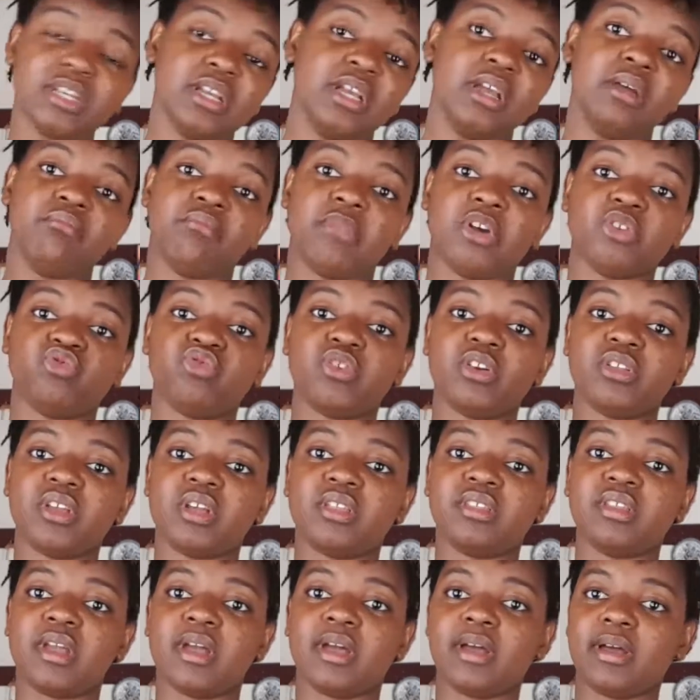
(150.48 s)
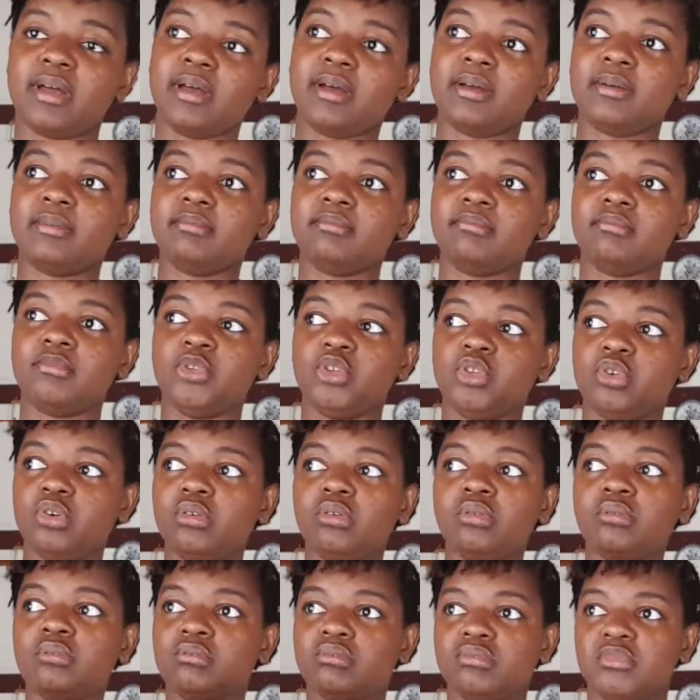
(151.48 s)
but rather they are,
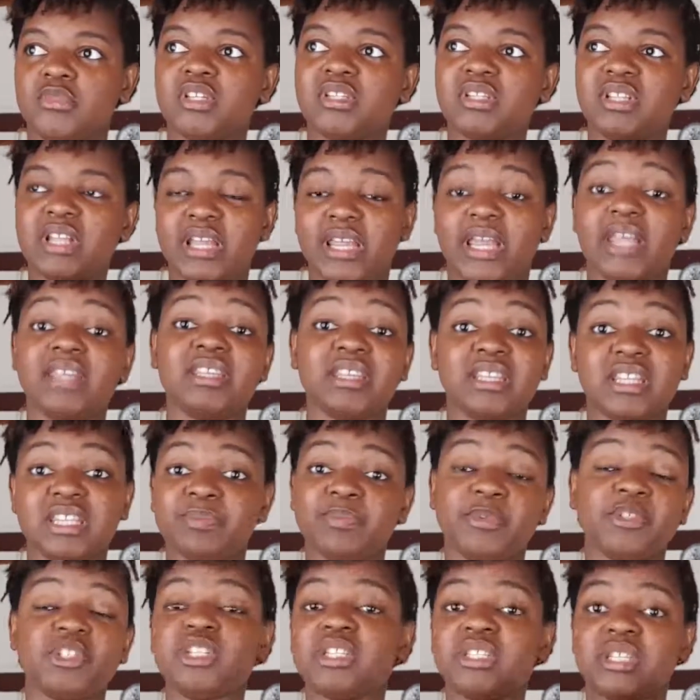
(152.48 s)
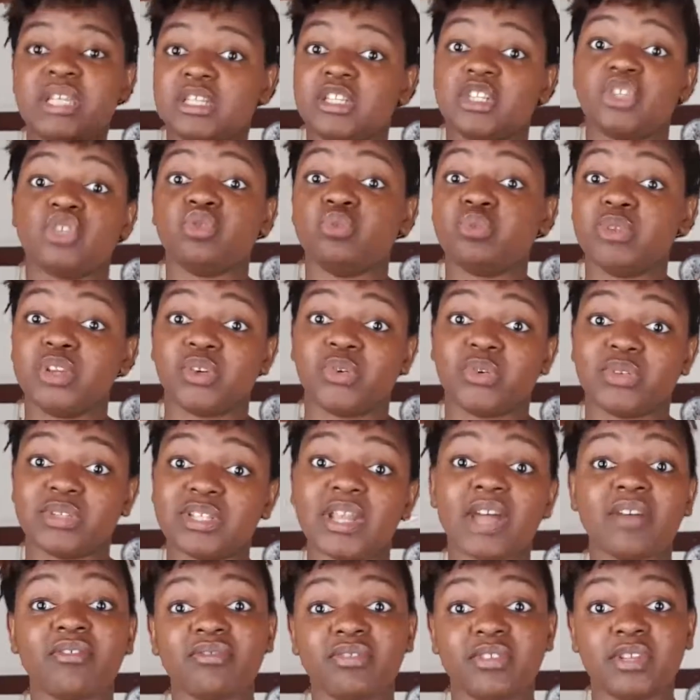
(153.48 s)
just like any other species that need to be
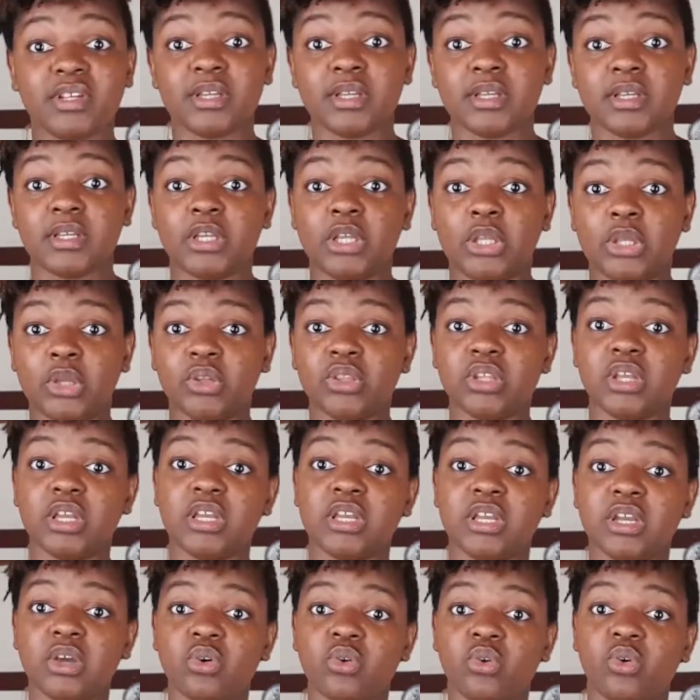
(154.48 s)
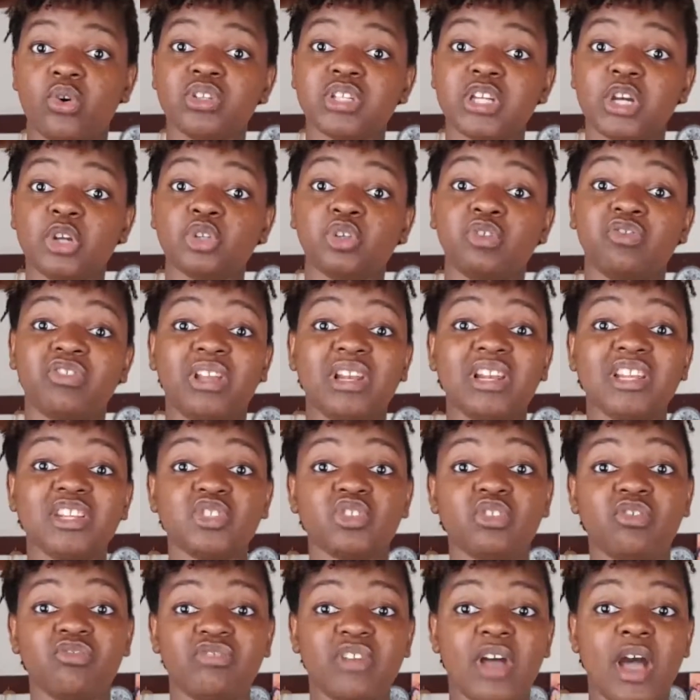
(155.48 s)
conserved. They got out of the list of
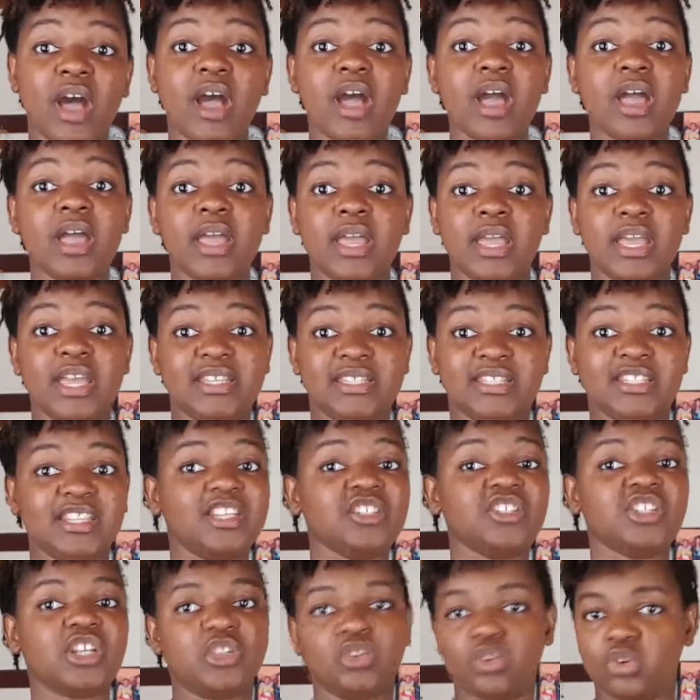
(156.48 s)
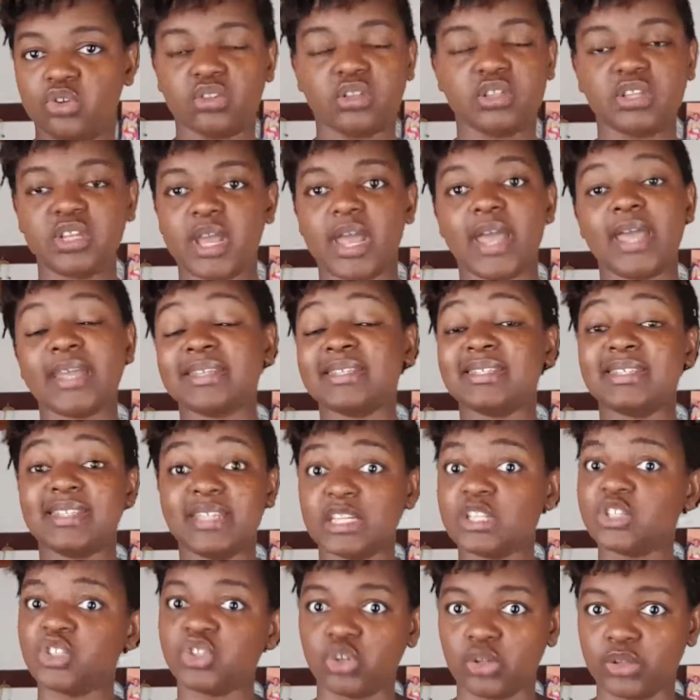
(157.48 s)
the endangered or near
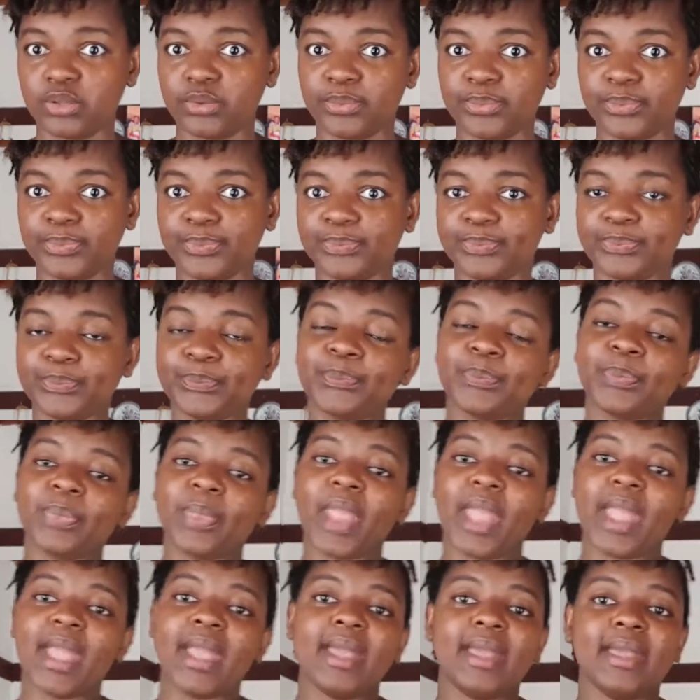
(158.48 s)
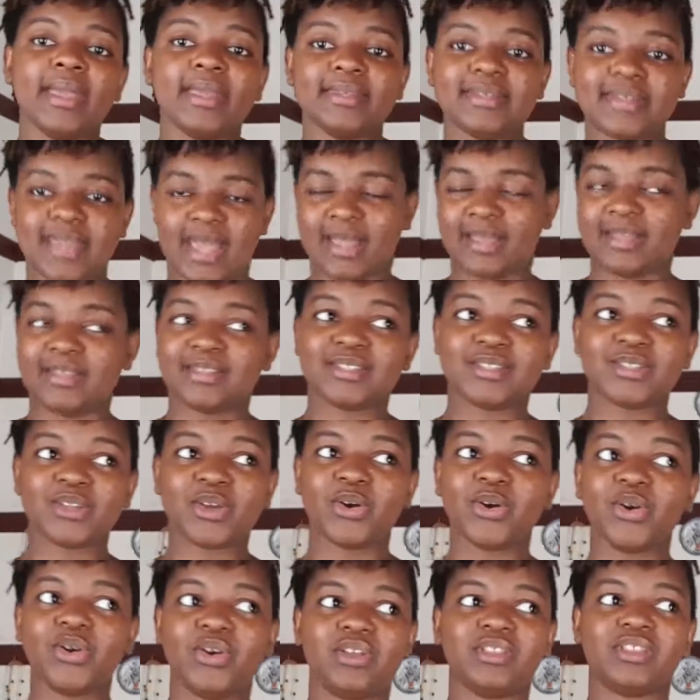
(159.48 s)
extinction. Yeah,
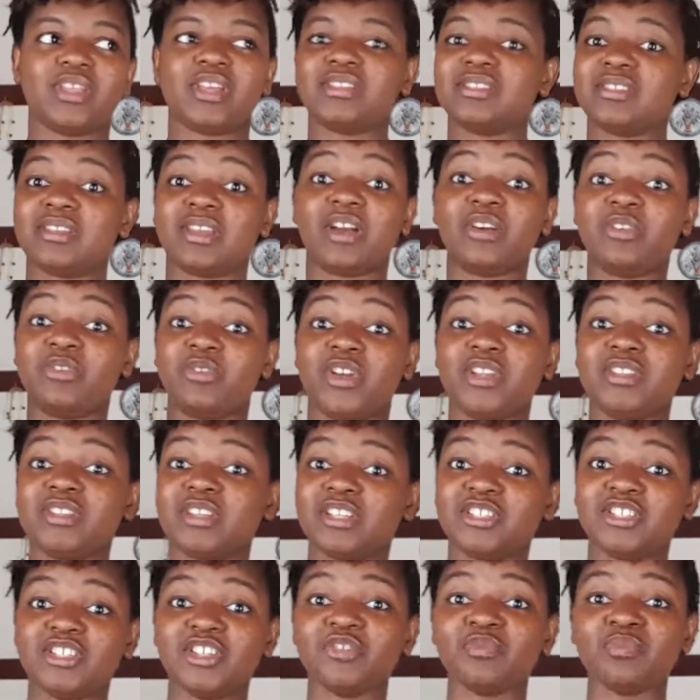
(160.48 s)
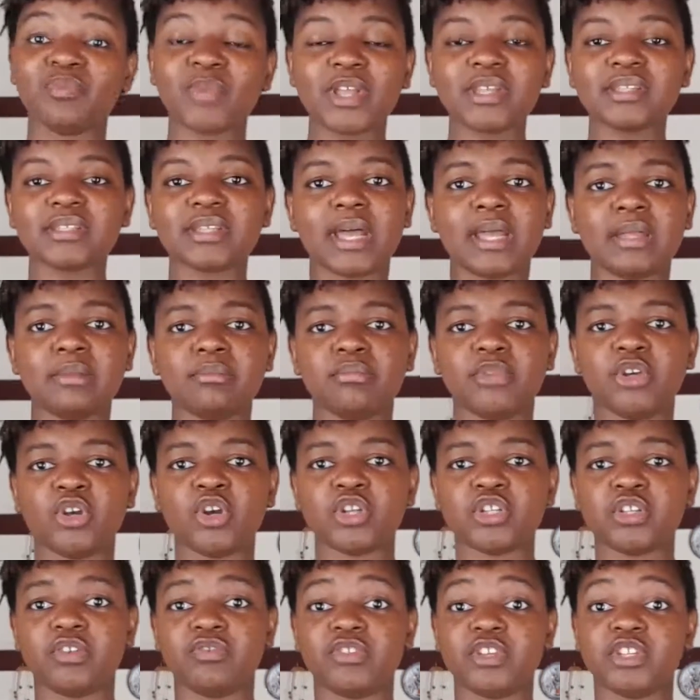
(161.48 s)
so that's a great achievement, and because
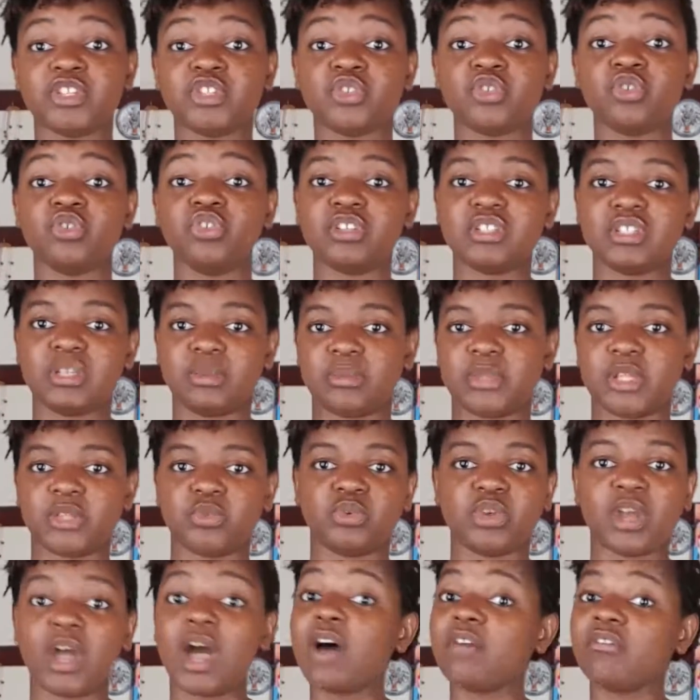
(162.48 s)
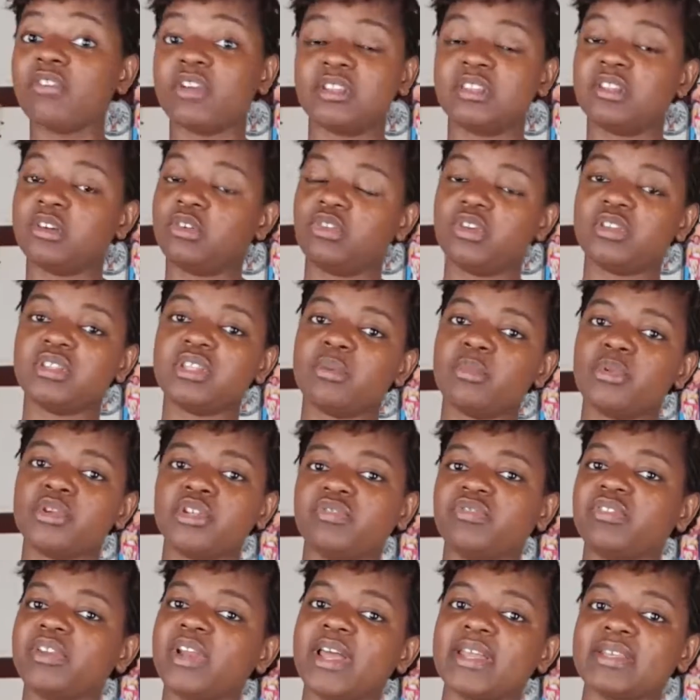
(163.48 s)
of this tourism that we have and the great numbers of
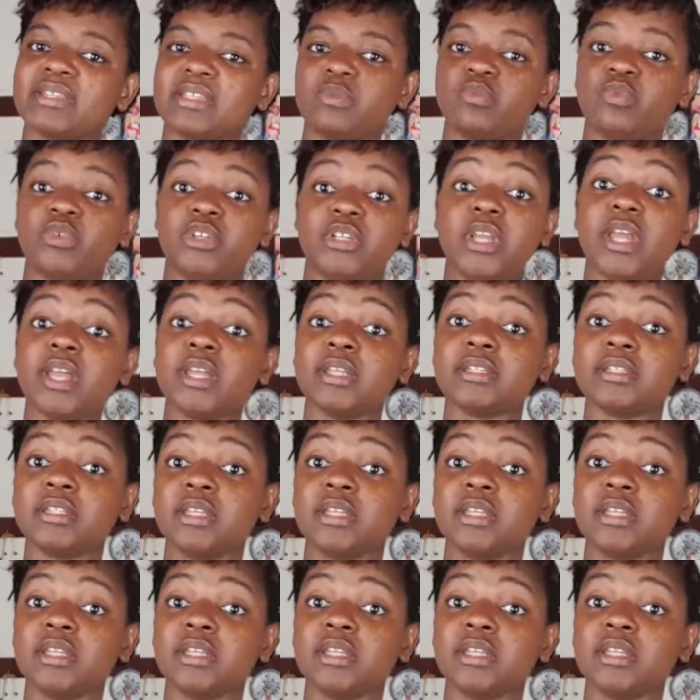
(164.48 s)
clients that we get